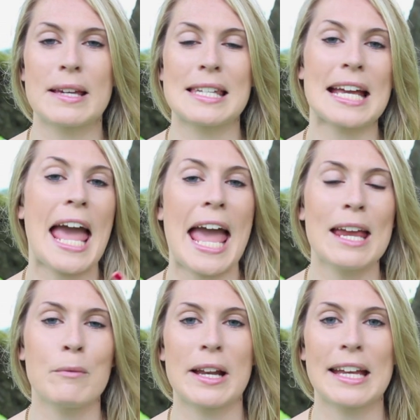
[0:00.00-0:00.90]
because I
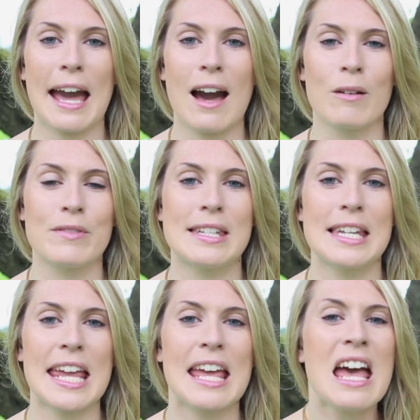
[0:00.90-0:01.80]
hate when I get out of the
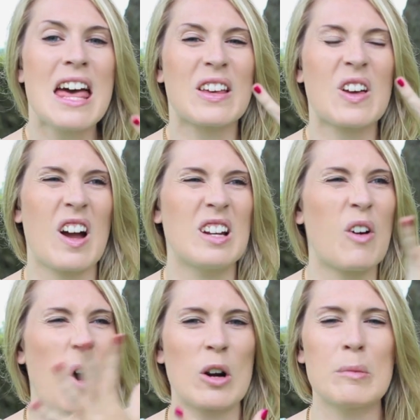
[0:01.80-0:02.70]
sea, the kind
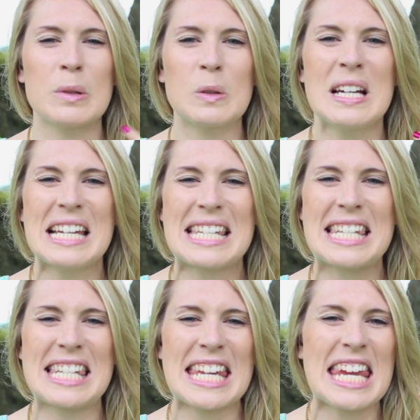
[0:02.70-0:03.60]
of horrible
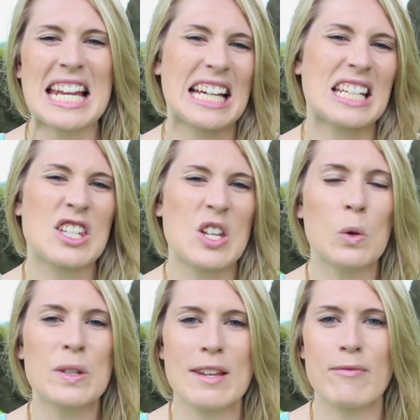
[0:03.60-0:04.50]
sea, like
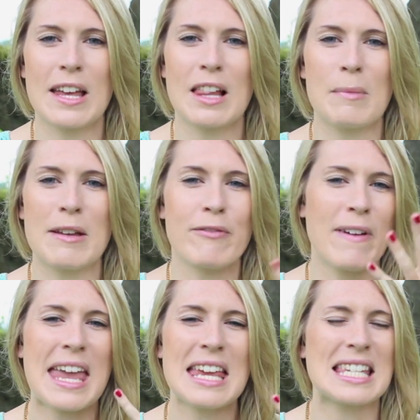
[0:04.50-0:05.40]
salty feel on my
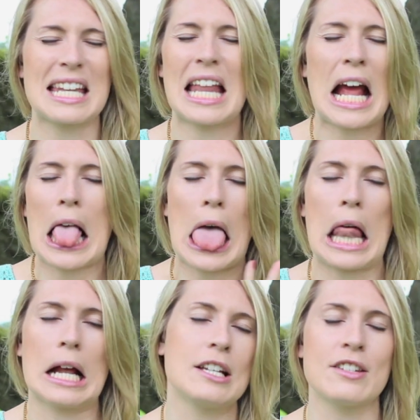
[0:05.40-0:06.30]
face, and
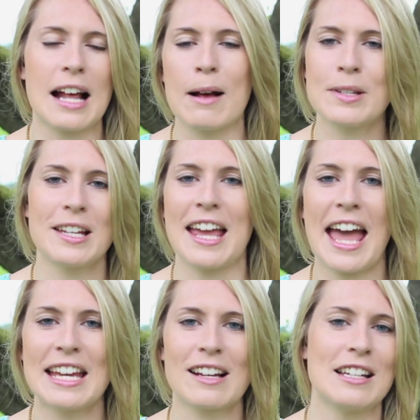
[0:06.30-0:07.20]
I just absolutely
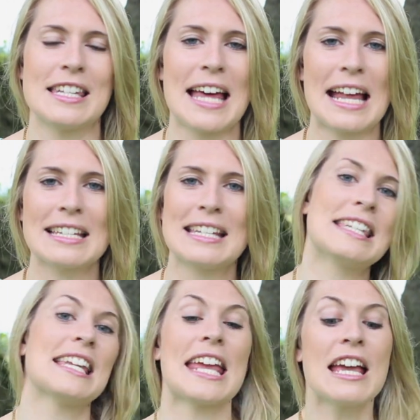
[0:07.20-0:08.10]
hate kind of sand
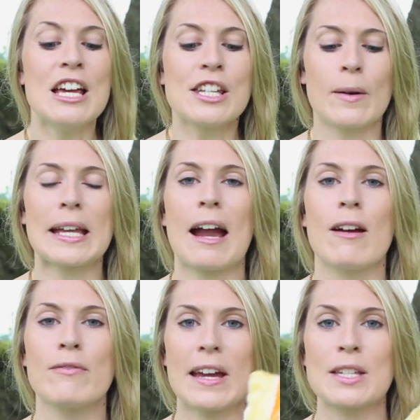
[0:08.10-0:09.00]
and sea. So I
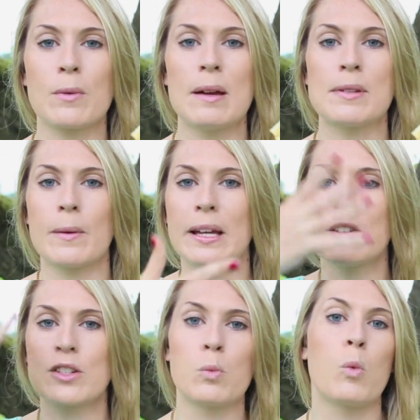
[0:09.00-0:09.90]
carry face wipes so I
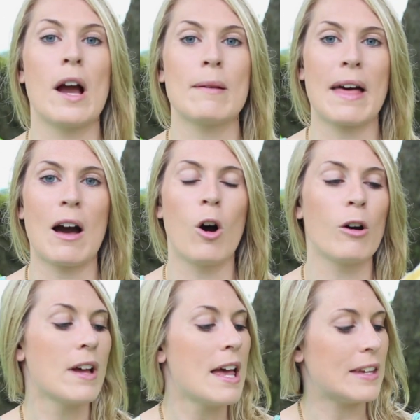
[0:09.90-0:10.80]
can just wipe that
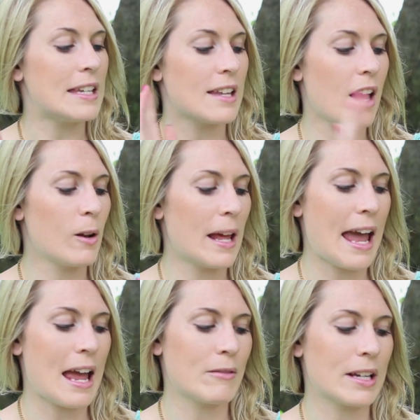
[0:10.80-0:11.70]
off. These are
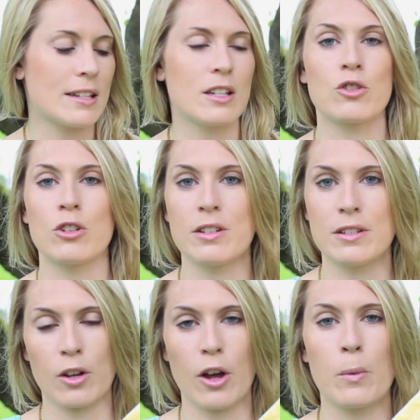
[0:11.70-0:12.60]
Ole Henriksen
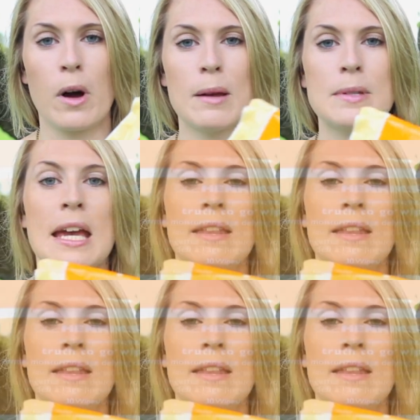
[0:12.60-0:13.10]
Truth To Go wipes.